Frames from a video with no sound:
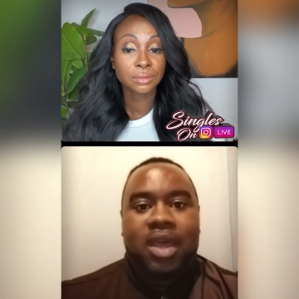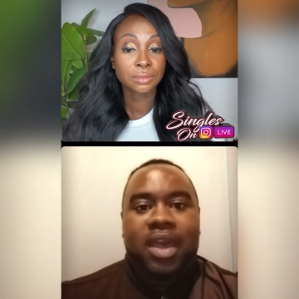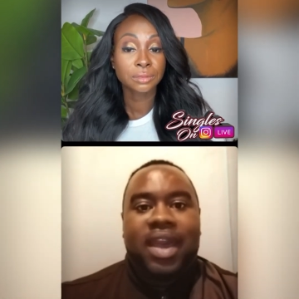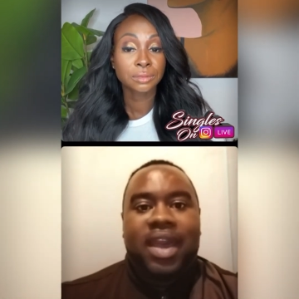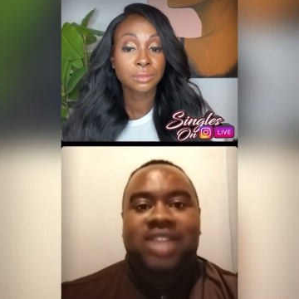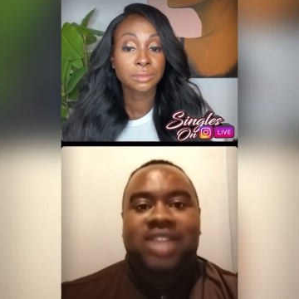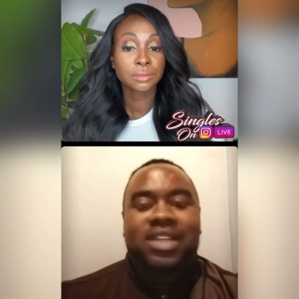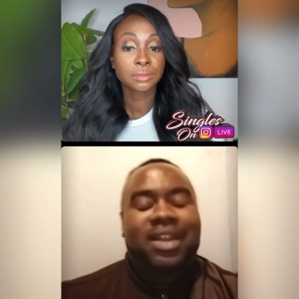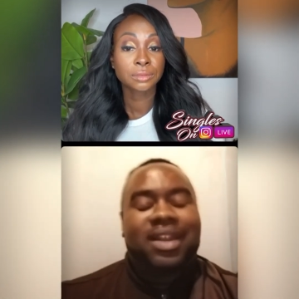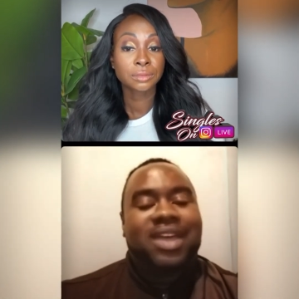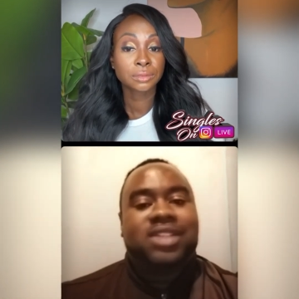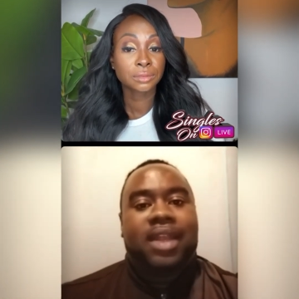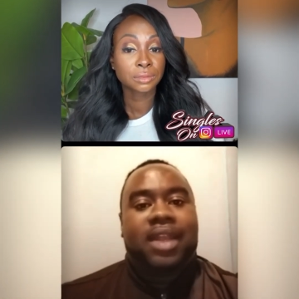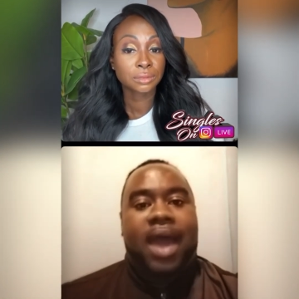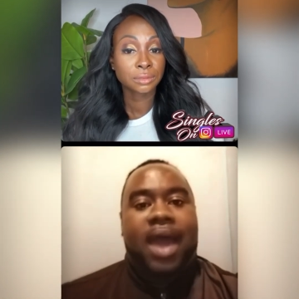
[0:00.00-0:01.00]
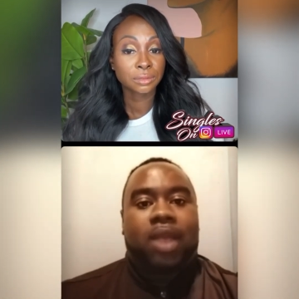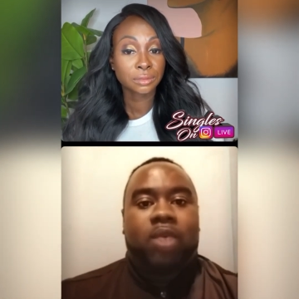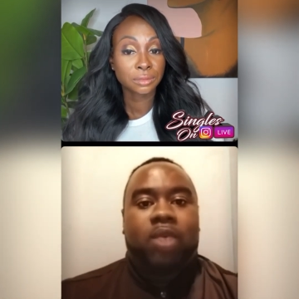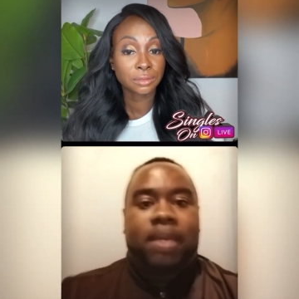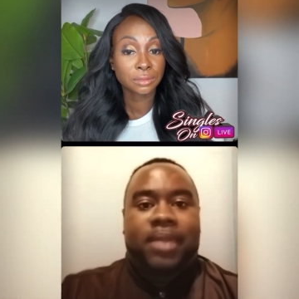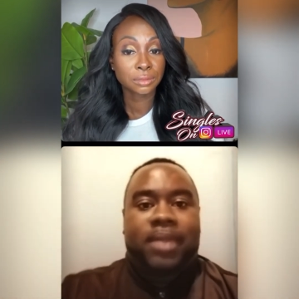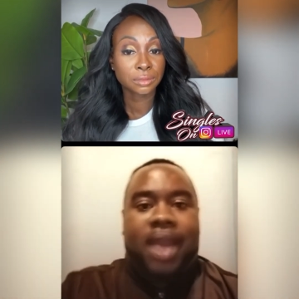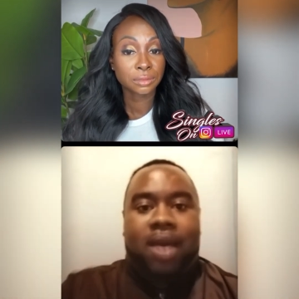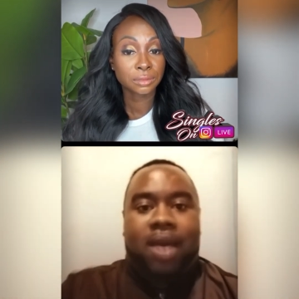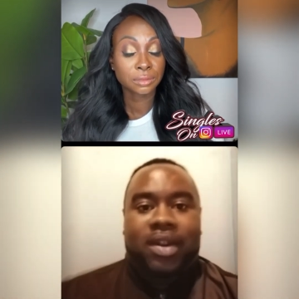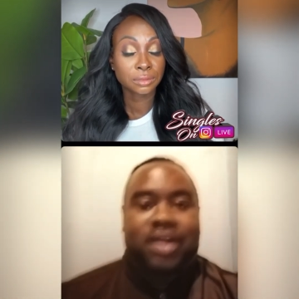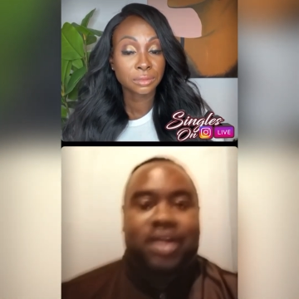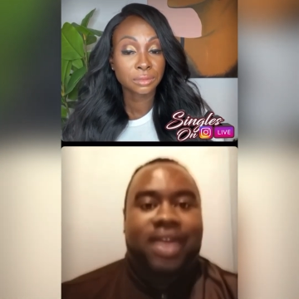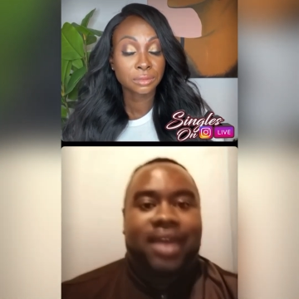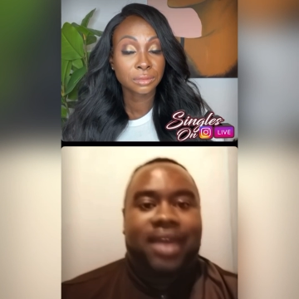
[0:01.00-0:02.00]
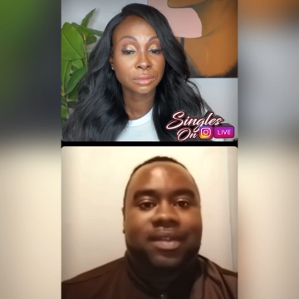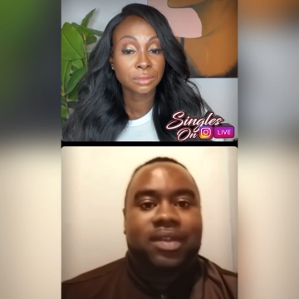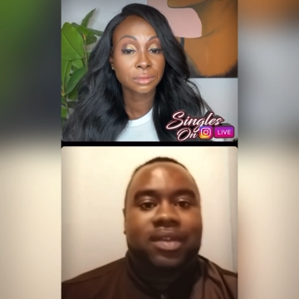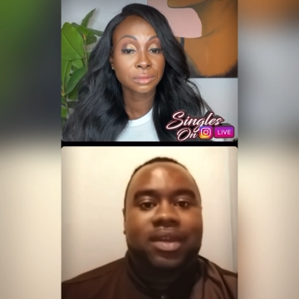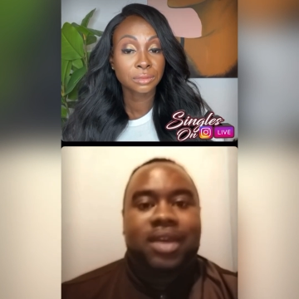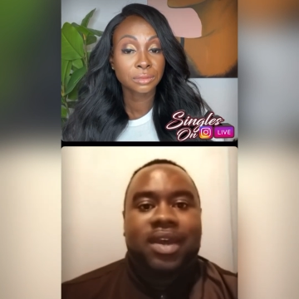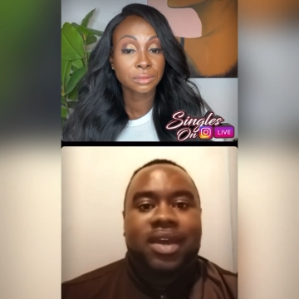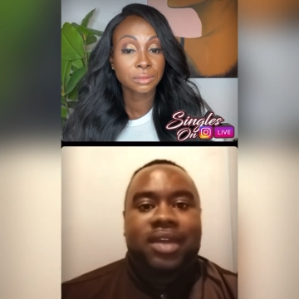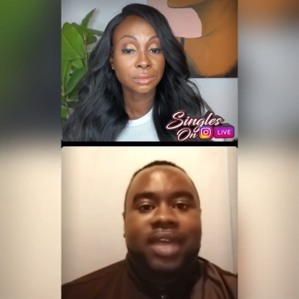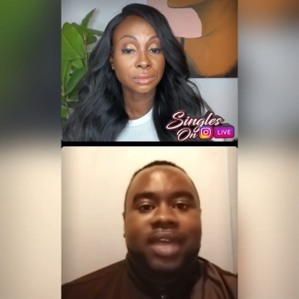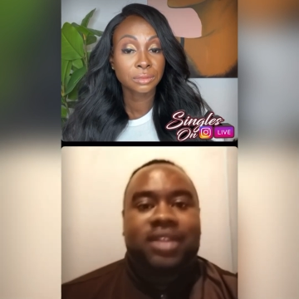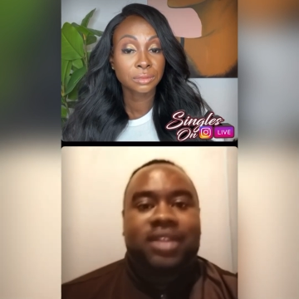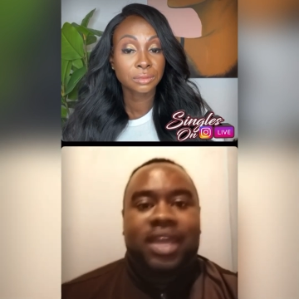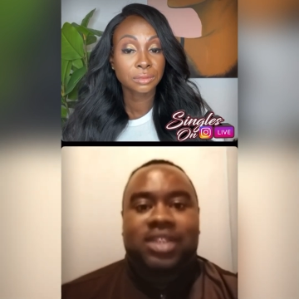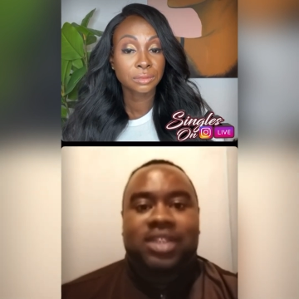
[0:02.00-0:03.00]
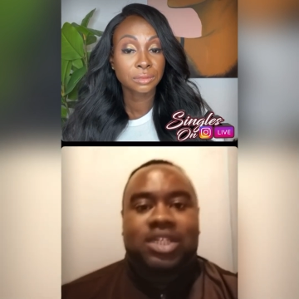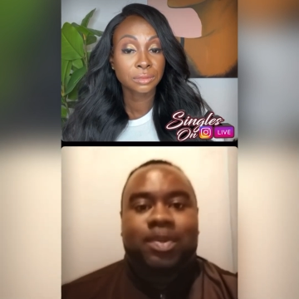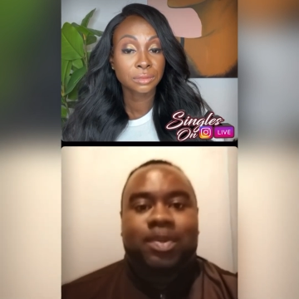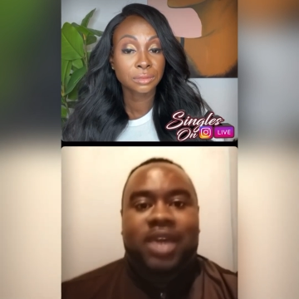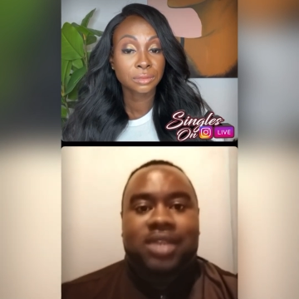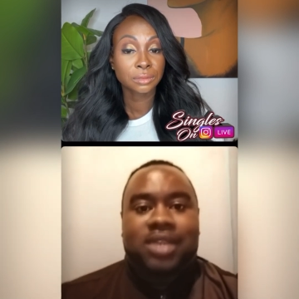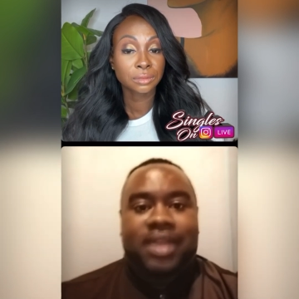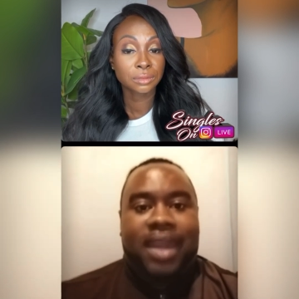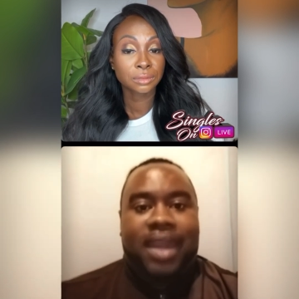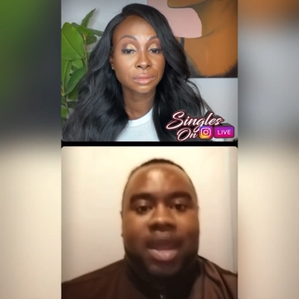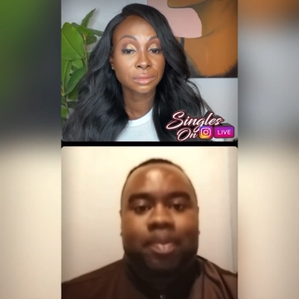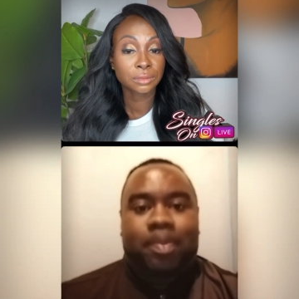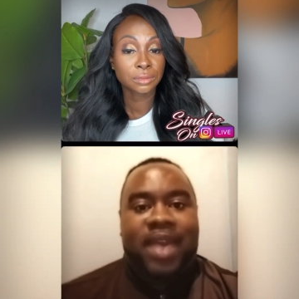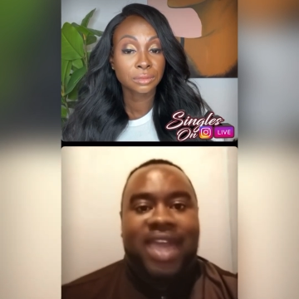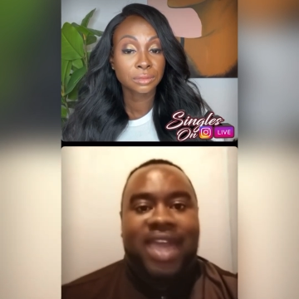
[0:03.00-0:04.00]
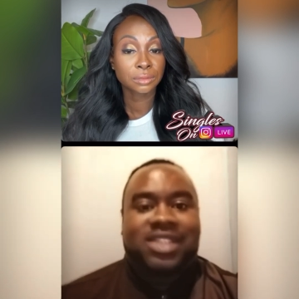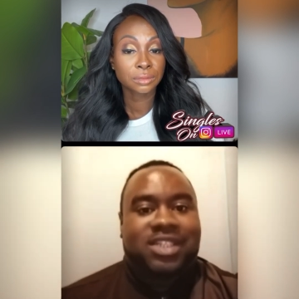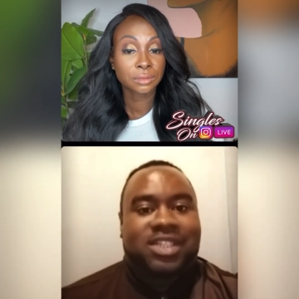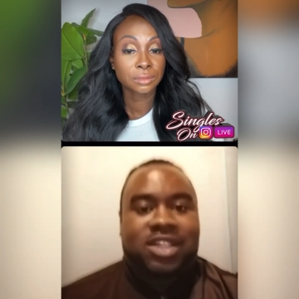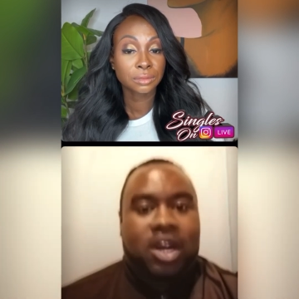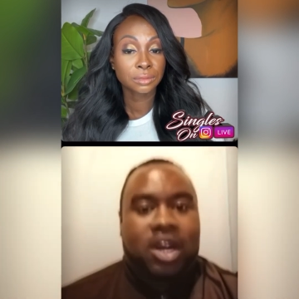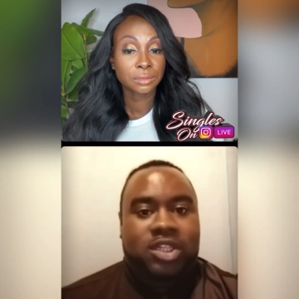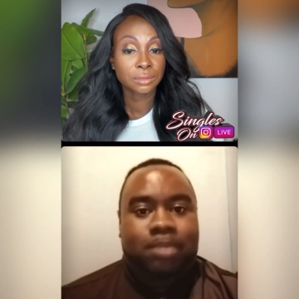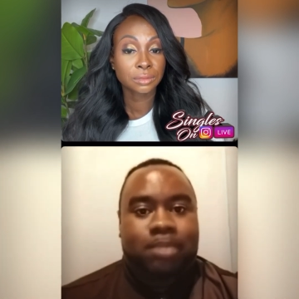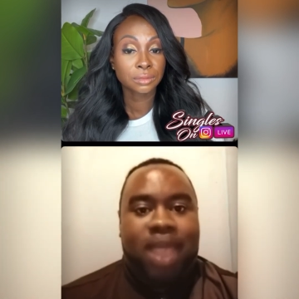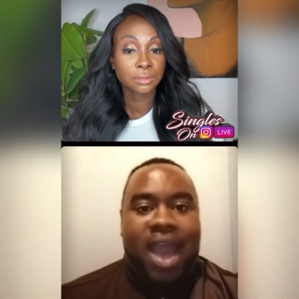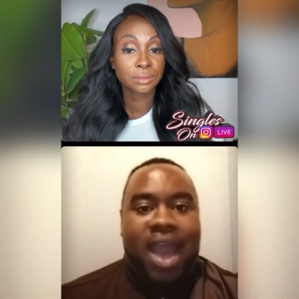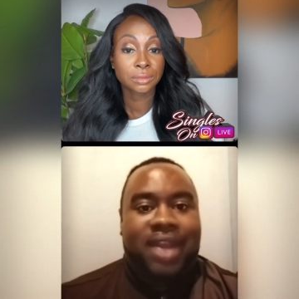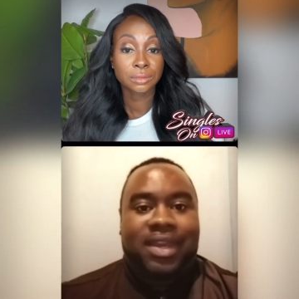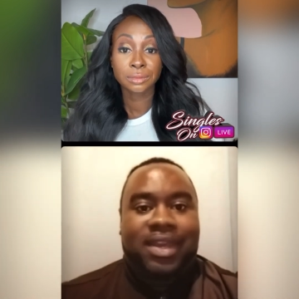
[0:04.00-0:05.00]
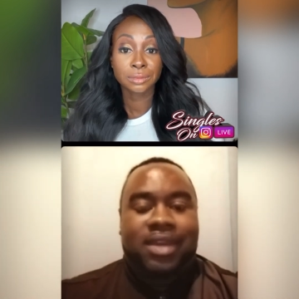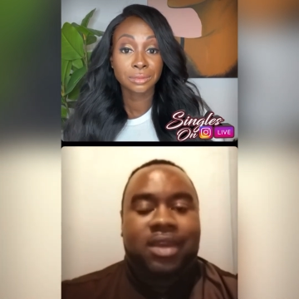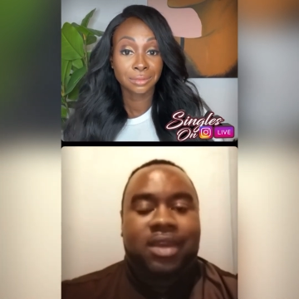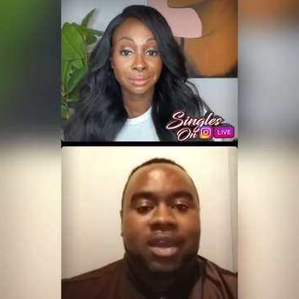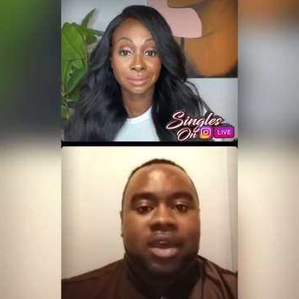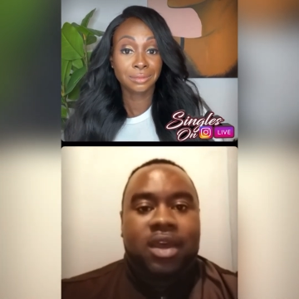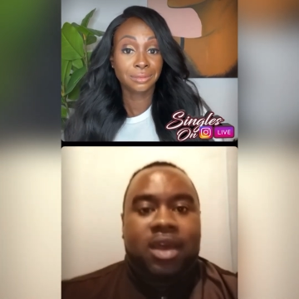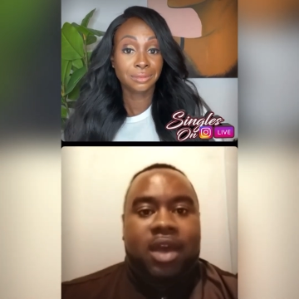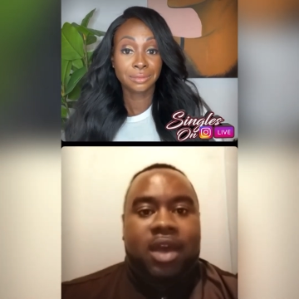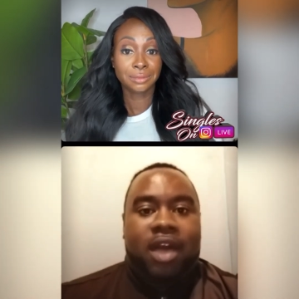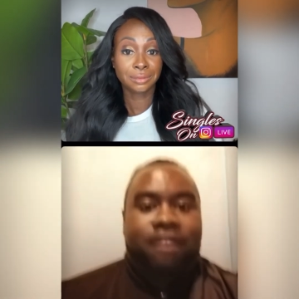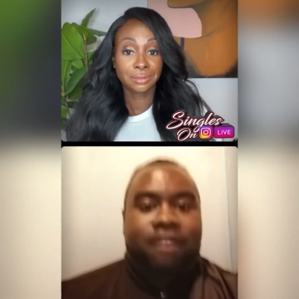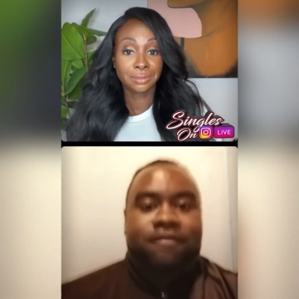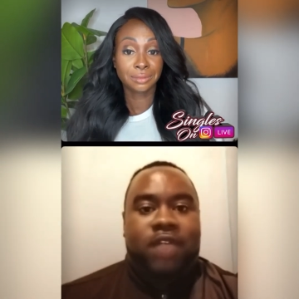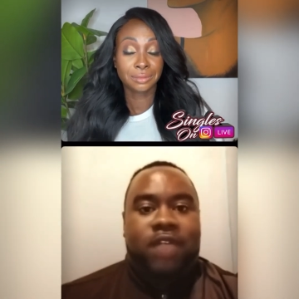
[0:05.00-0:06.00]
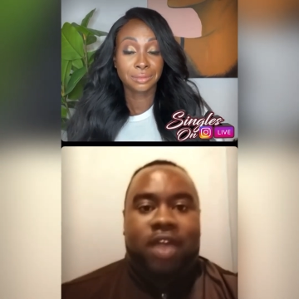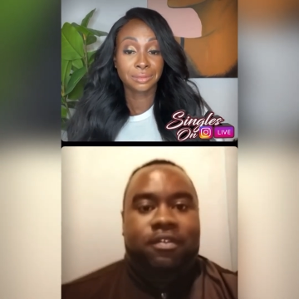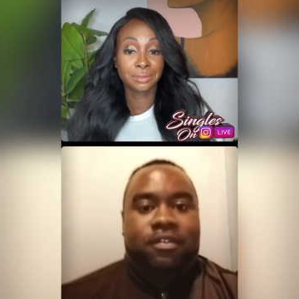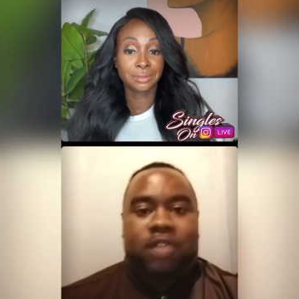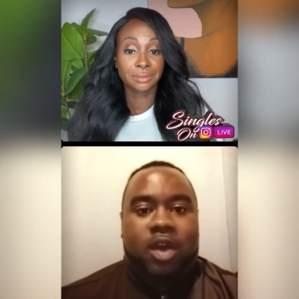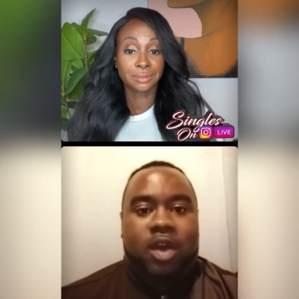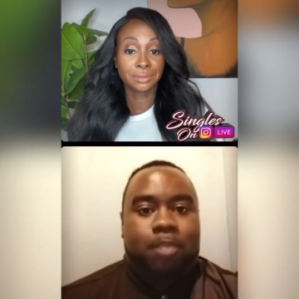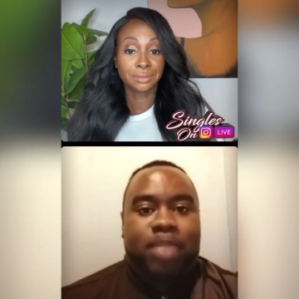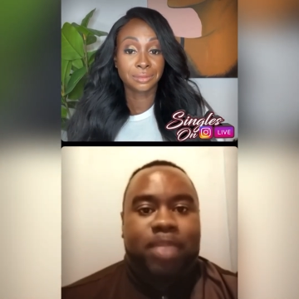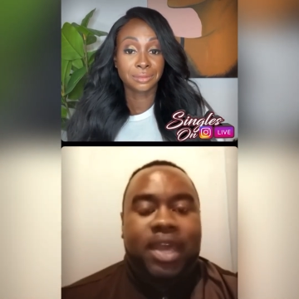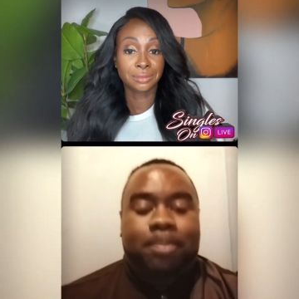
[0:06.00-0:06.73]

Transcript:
Speaker 1: it's a it's a lot of women out here that they think just because they got a plastic surgeon body, a a, a big